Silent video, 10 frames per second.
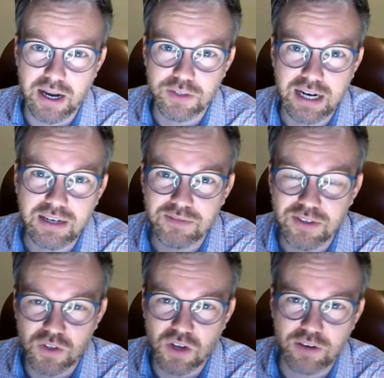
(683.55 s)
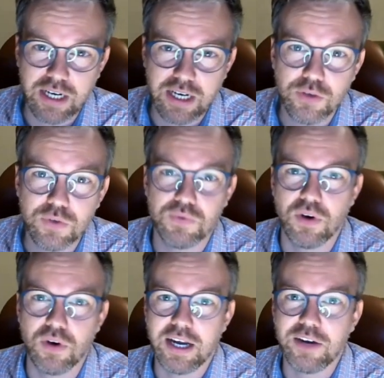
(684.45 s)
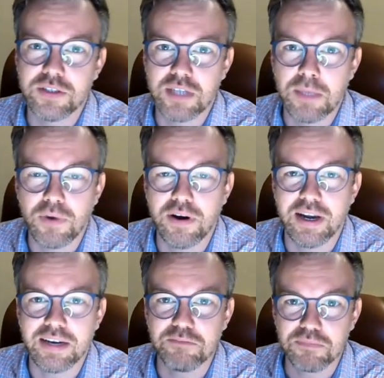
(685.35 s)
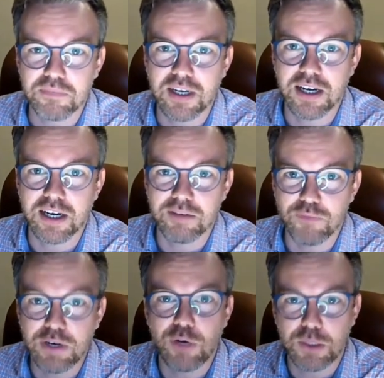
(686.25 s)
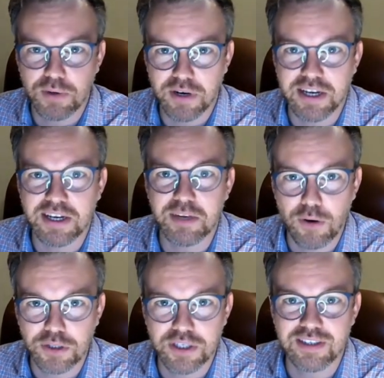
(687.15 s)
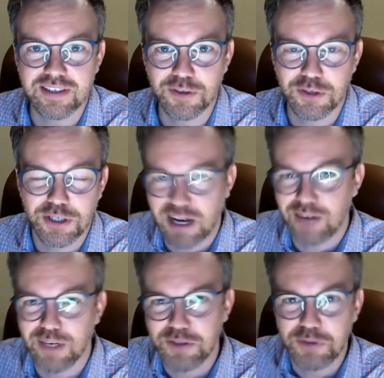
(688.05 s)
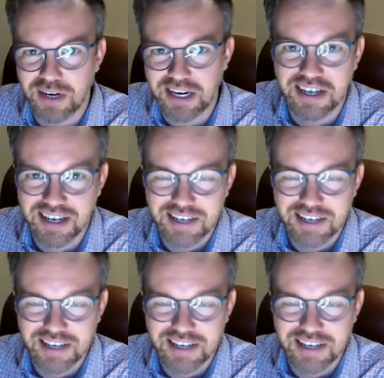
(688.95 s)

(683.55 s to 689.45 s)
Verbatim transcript: So that's not great news for like contemporary uh, reinforcement learning approaches. So you can't really do like